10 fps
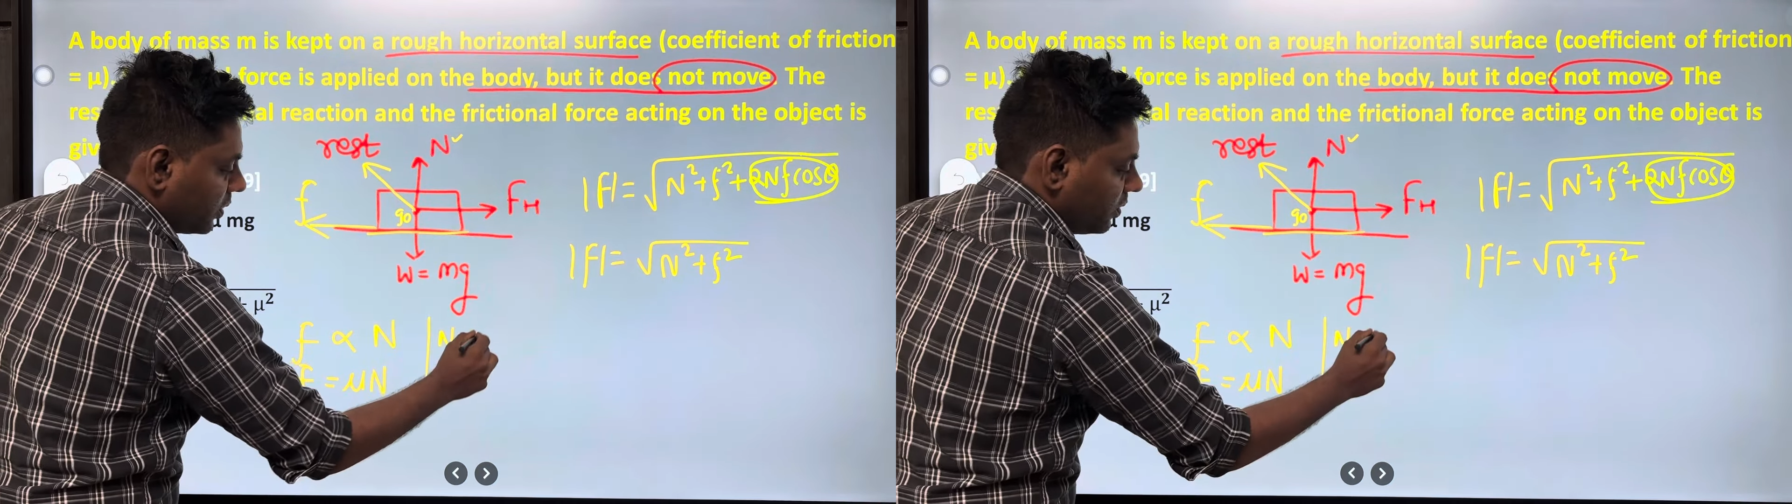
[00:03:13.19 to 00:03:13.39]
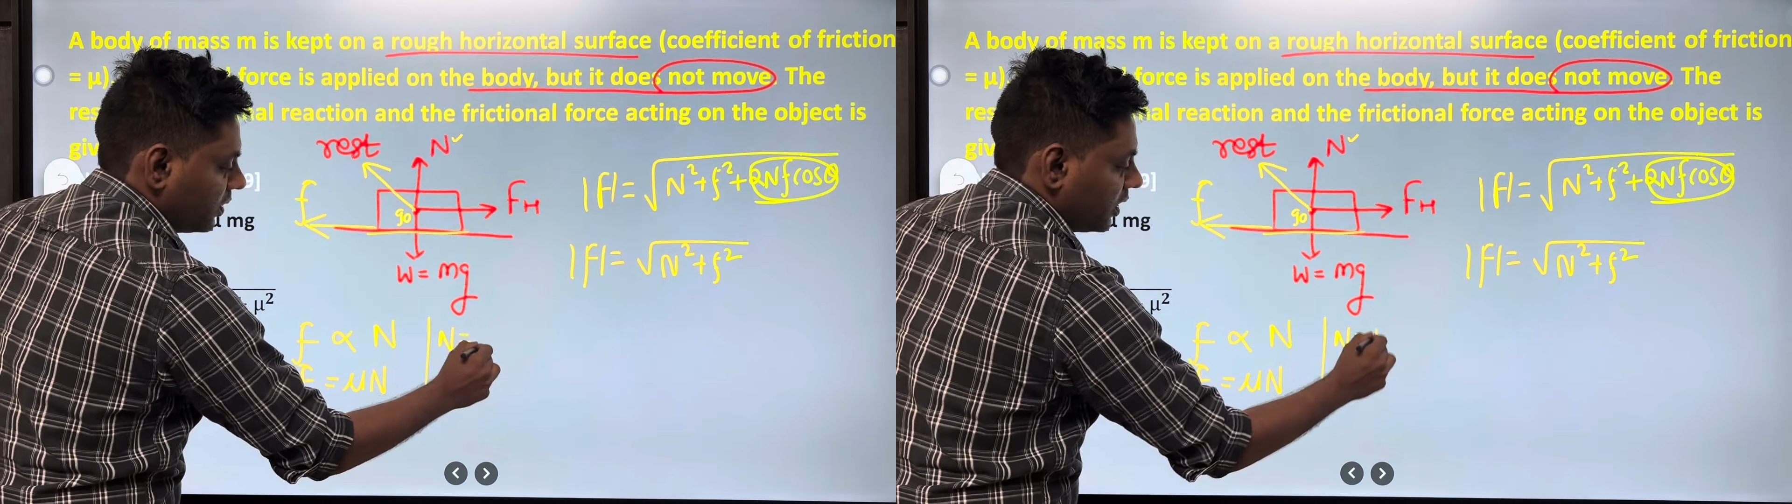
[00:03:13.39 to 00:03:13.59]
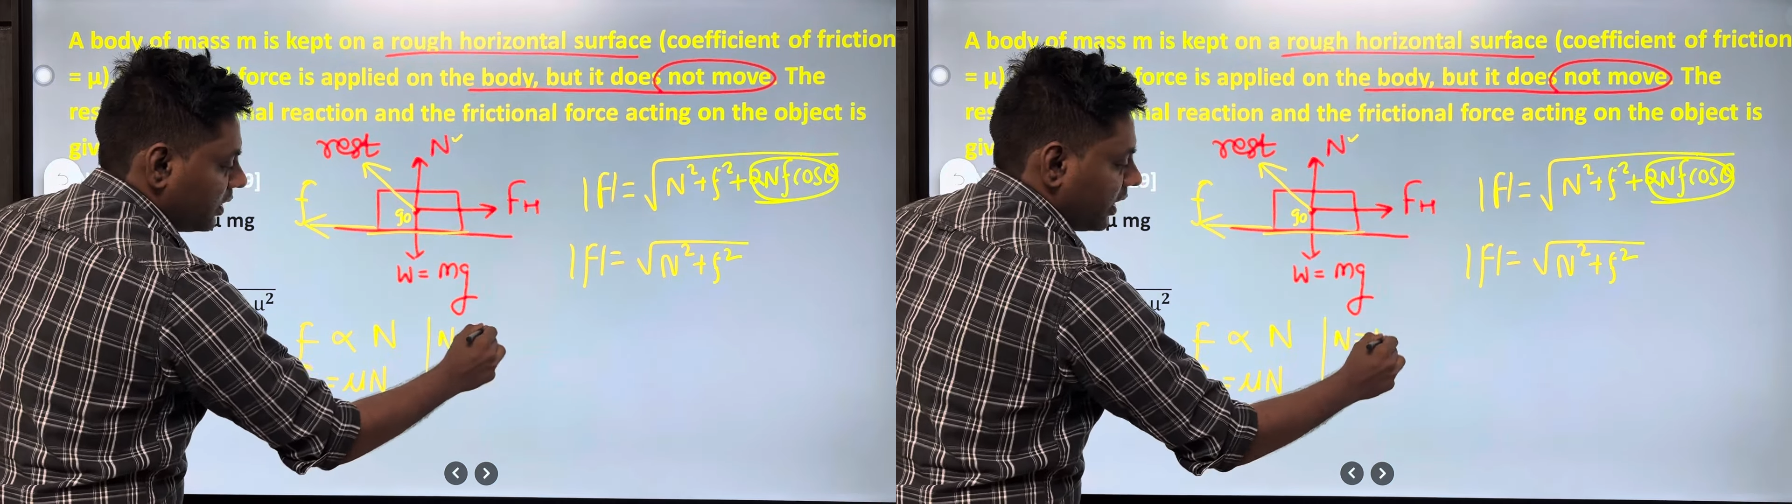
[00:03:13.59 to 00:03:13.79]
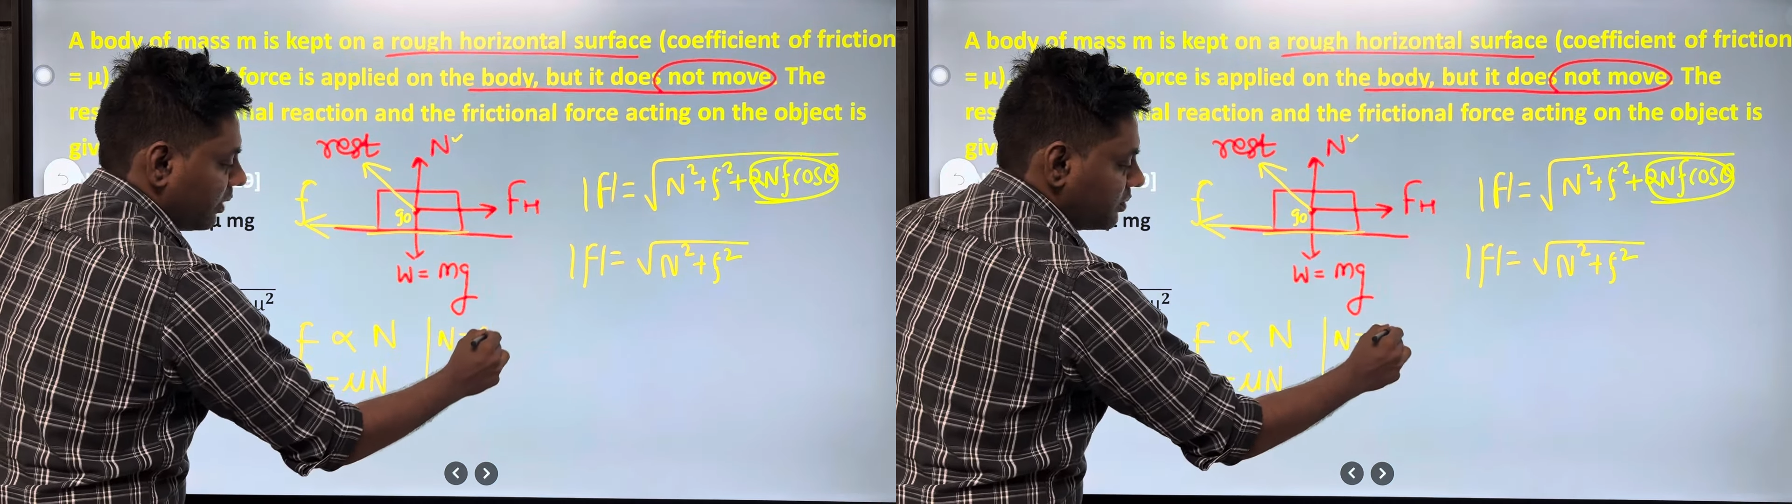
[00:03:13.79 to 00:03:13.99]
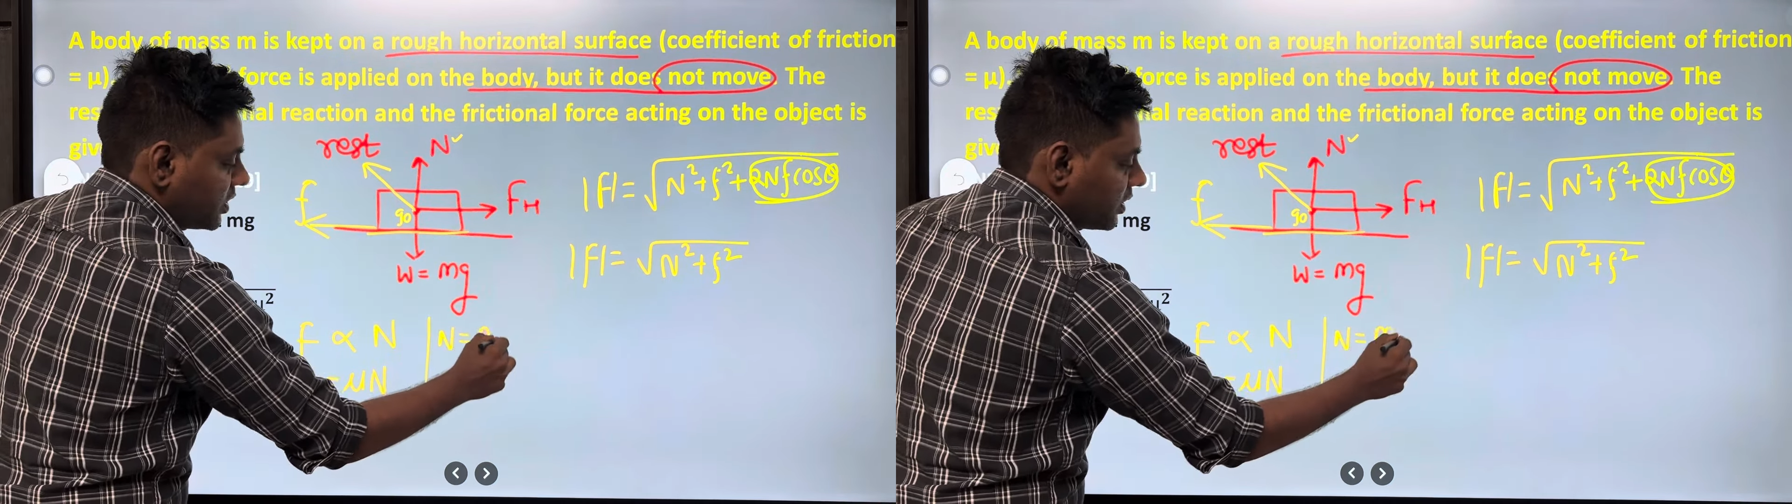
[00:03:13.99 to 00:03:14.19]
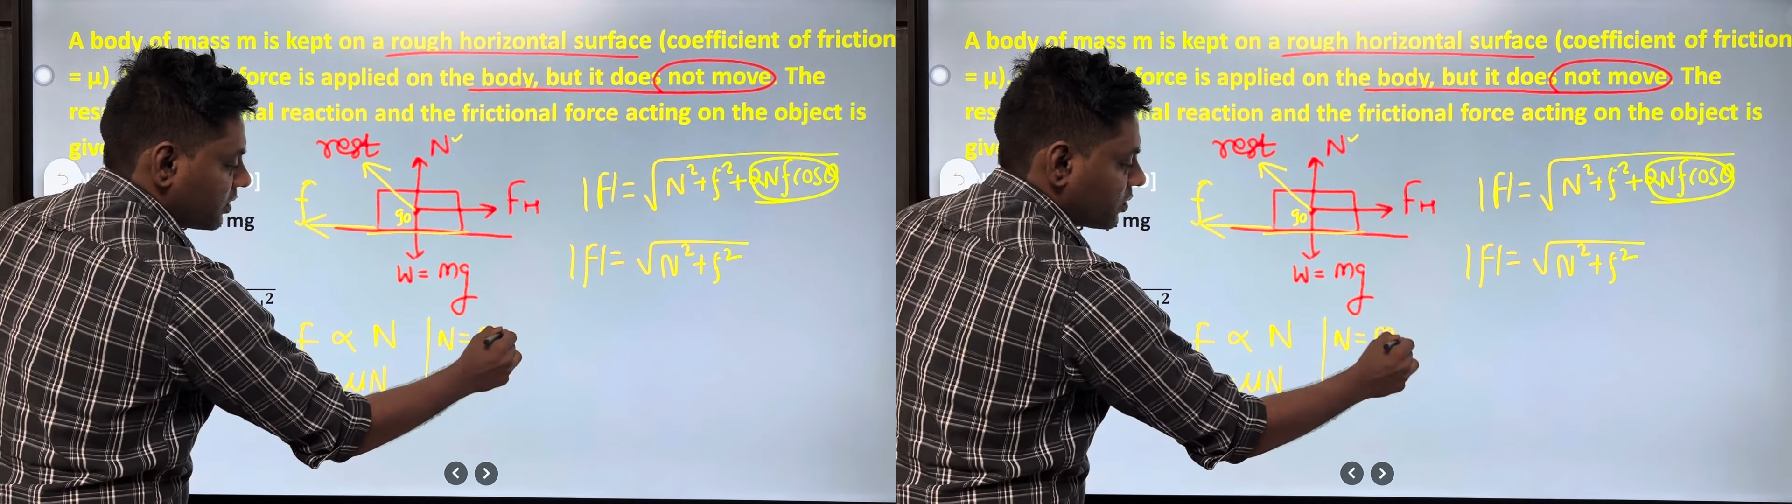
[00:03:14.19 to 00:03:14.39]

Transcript: to mg.